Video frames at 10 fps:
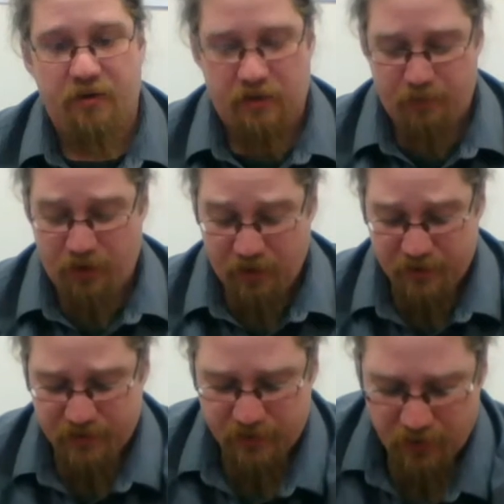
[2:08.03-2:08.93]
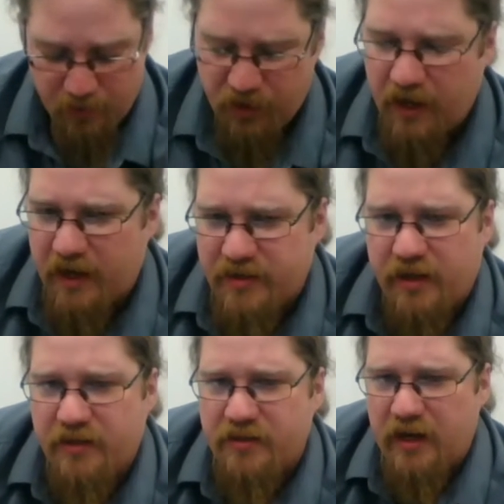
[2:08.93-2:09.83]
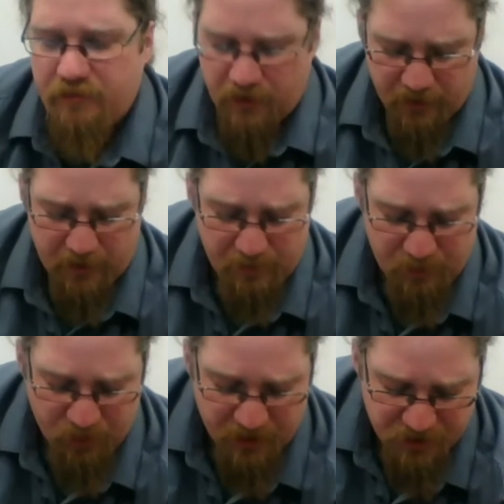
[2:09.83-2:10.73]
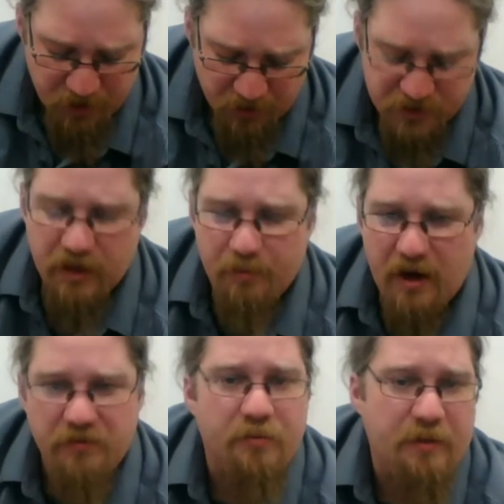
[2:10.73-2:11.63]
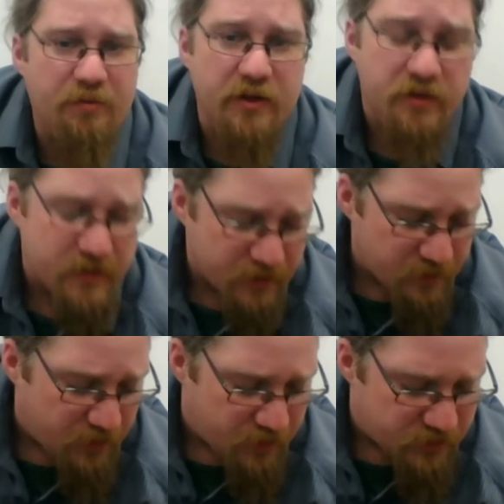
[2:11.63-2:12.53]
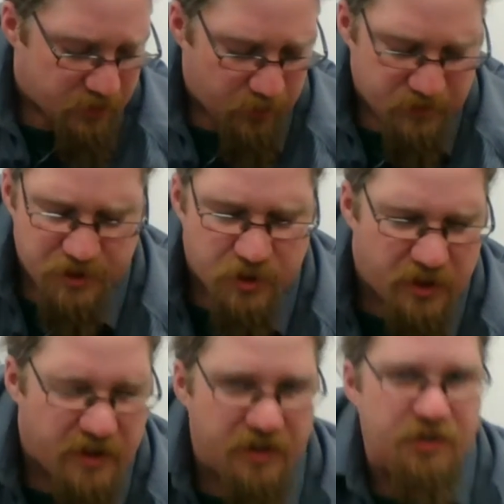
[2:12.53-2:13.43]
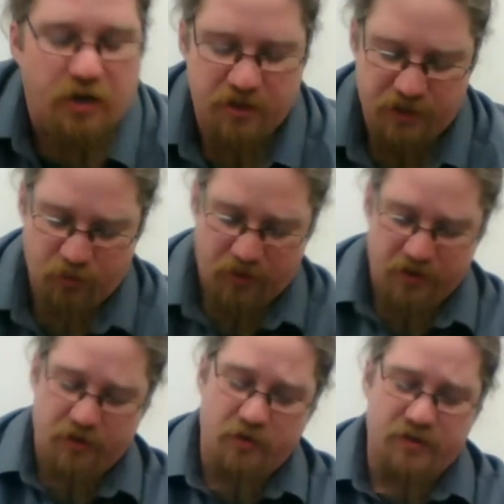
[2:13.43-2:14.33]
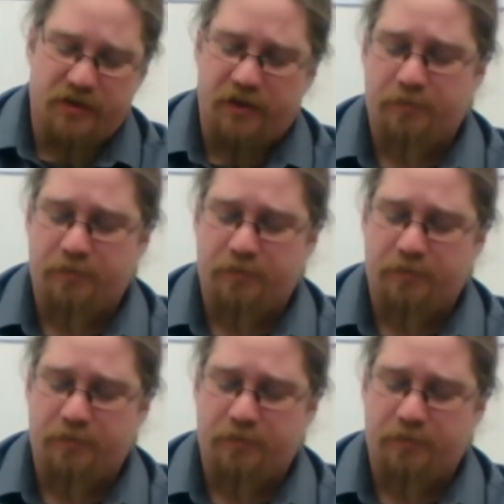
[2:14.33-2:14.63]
in the box, but like I said, staff like to keep it pretty charged up after people use it, so it shouldn't need charging while you're using it.